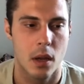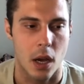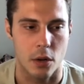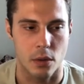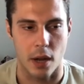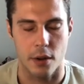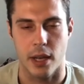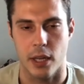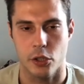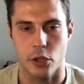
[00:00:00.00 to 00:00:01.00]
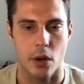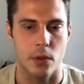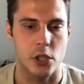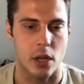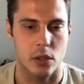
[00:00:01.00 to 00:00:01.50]
I know a lot of you guys try to
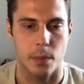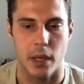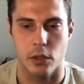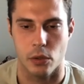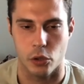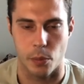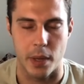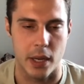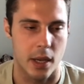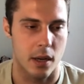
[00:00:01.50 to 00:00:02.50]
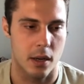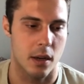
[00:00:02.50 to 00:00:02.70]
reach out to me on social media.